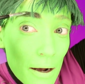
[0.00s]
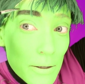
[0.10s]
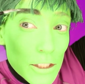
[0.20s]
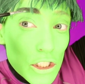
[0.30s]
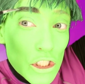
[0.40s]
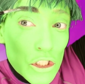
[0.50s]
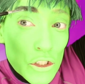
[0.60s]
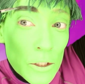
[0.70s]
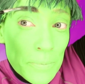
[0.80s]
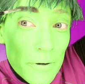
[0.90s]
which is
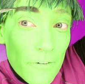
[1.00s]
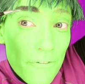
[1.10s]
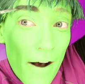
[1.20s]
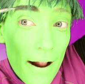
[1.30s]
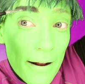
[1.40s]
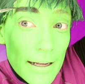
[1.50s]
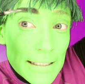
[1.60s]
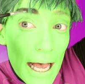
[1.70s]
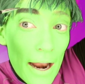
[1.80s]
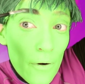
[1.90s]
super fun
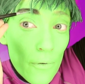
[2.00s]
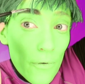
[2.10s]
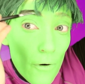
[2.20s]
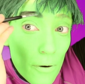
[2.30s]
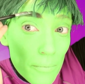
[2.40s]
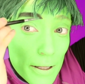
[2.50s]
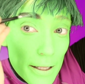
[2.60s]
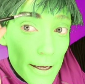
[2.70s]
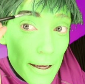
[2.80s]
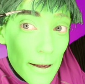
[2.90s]
because I don't
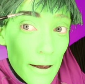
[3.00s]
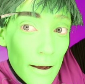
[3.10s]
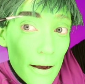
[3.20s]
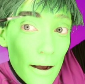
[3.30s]
normally